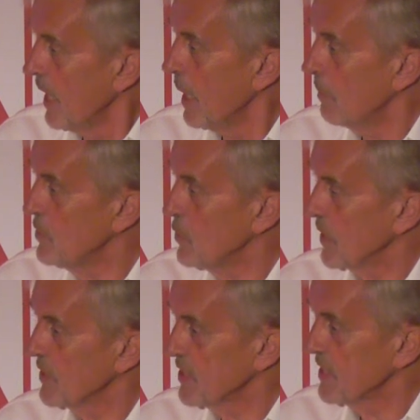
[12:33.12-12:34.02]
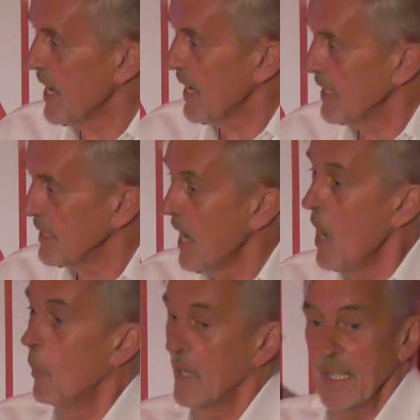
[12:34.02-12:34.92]
helps you understand
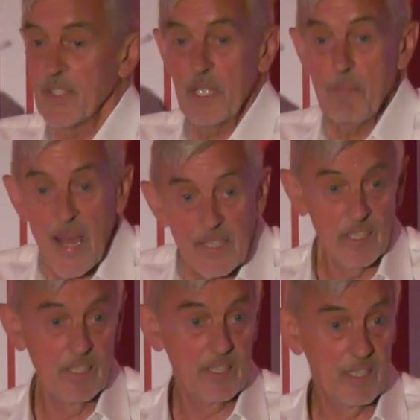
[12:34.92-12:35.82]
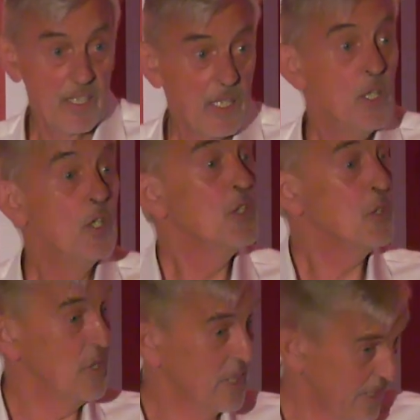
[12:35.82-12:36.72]
what actually matters
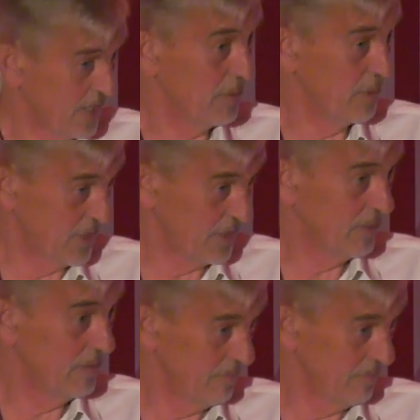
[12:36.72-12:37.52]
to your customers.